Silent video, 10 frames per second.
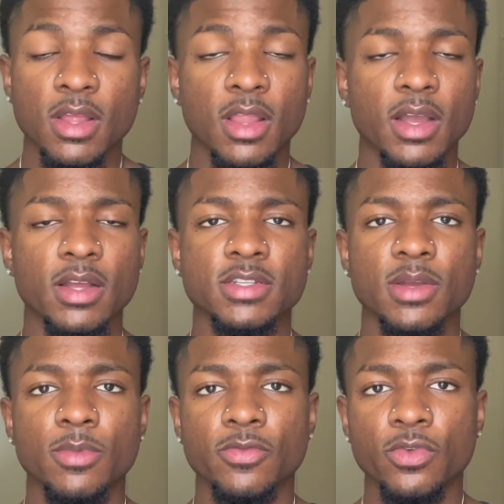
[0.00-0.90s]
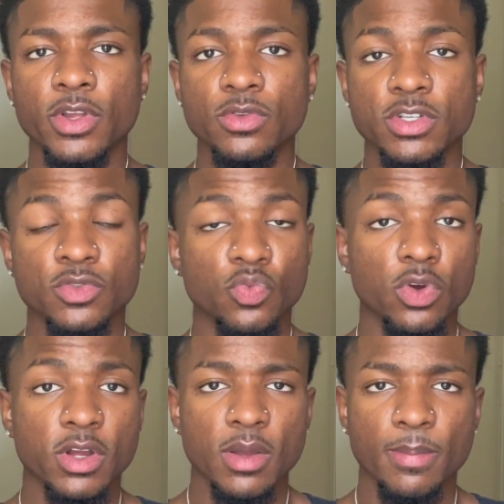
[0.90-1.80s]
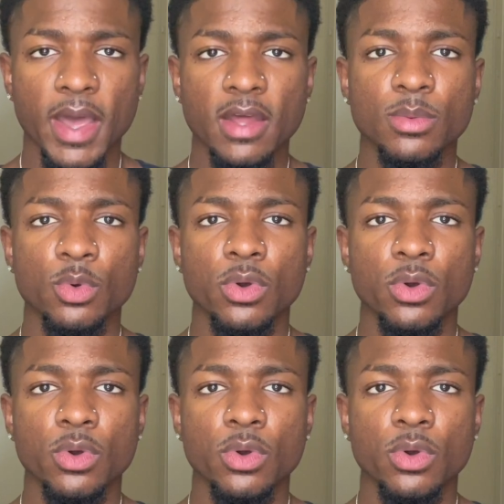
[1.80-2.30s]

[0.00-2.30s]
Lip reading: like I said before, you just weren't compatible